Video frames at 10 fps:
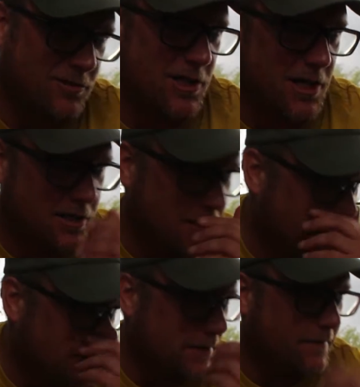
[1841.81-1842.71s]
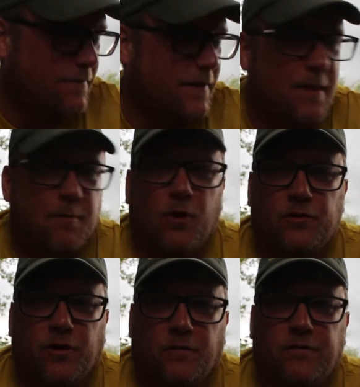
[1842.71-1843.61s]
change, if it ain't
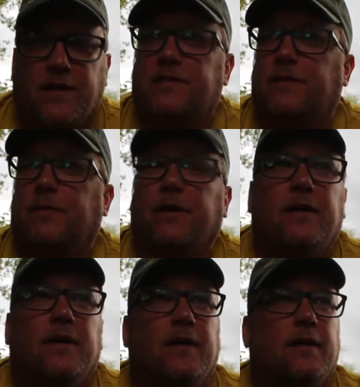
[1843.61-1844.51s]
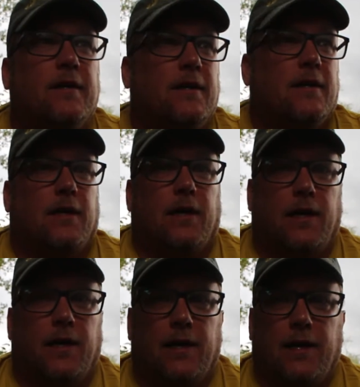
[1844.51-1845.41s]
broke don't fix it, but
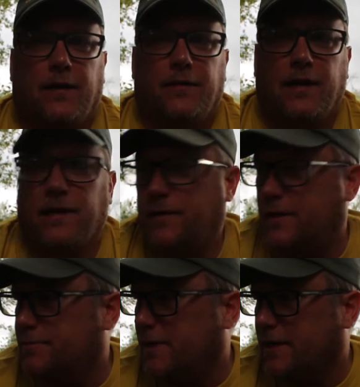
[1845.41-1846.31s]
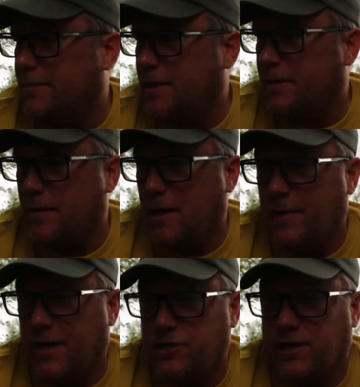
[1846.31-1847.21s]
I think this might give me a
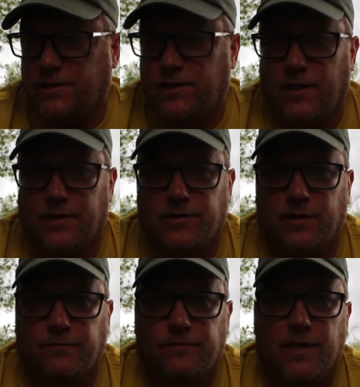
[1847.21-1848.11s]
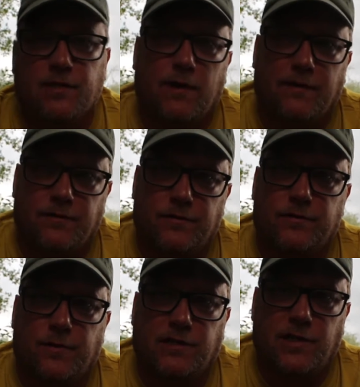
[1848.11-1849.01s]
better chance in that silt. That's why I've
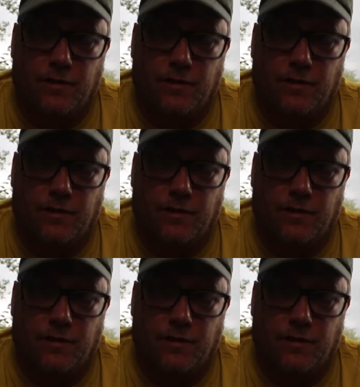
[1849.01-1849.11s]
switched it